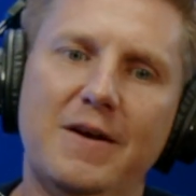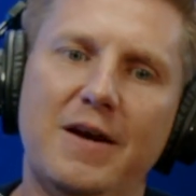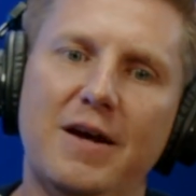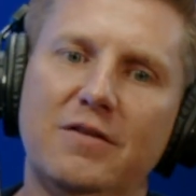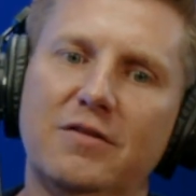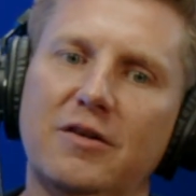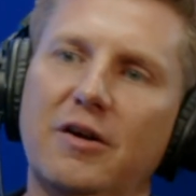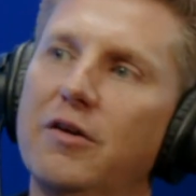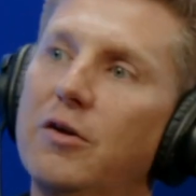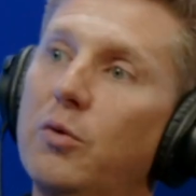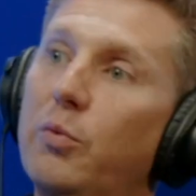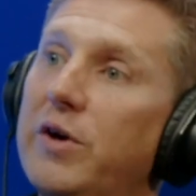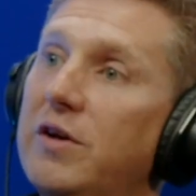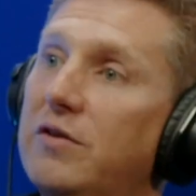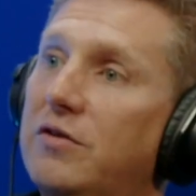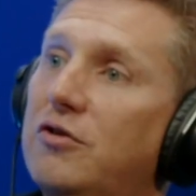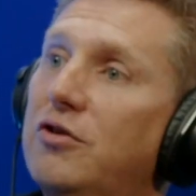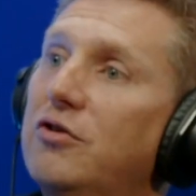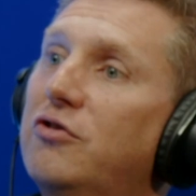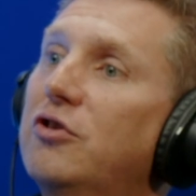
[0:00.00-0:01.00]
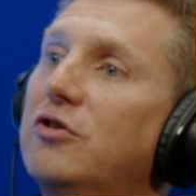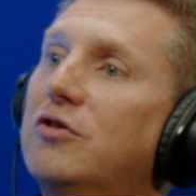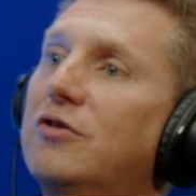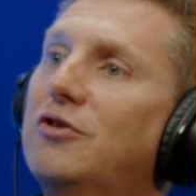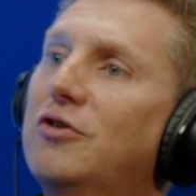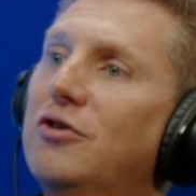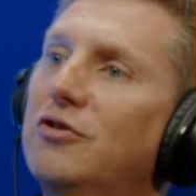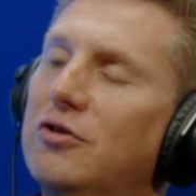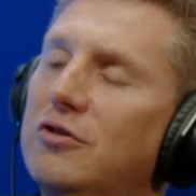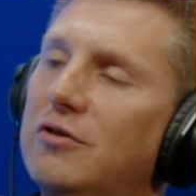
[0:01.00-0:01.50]
Is there other ways? Could you
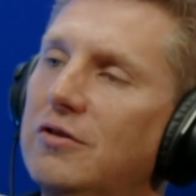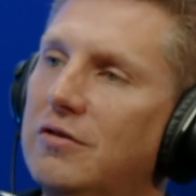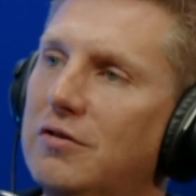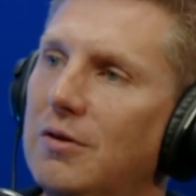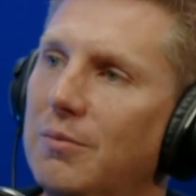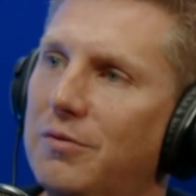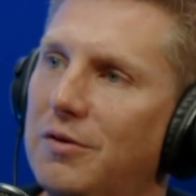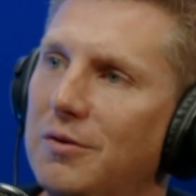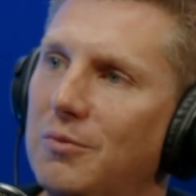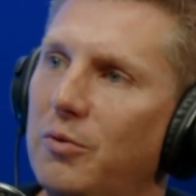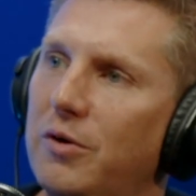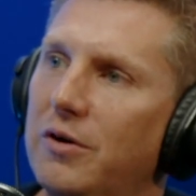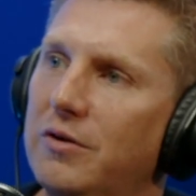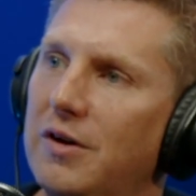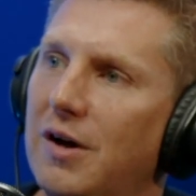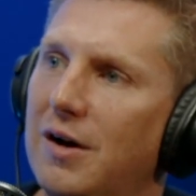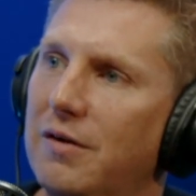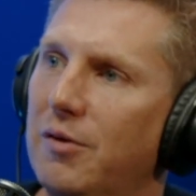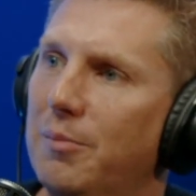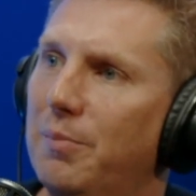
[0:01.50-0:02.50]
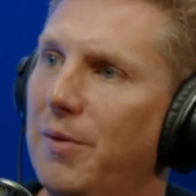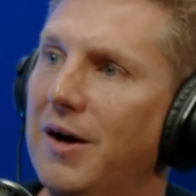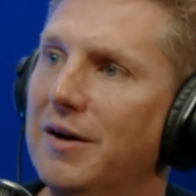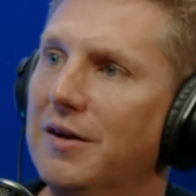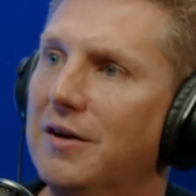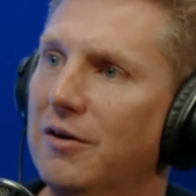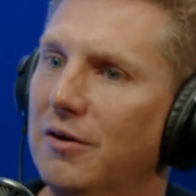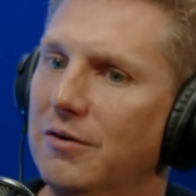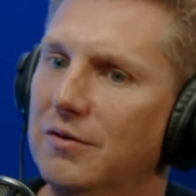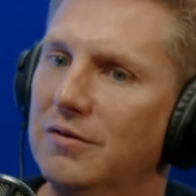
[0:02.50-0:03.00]
do something where you have a
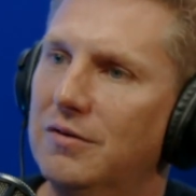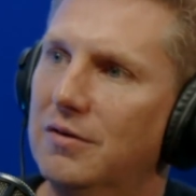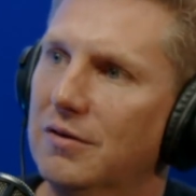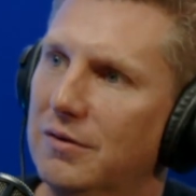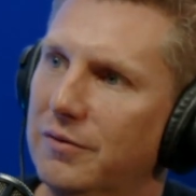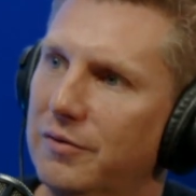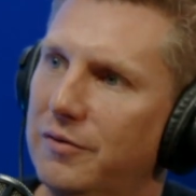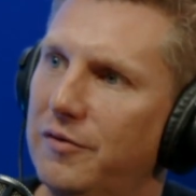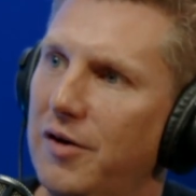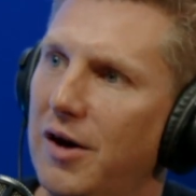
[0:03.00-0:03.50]
background of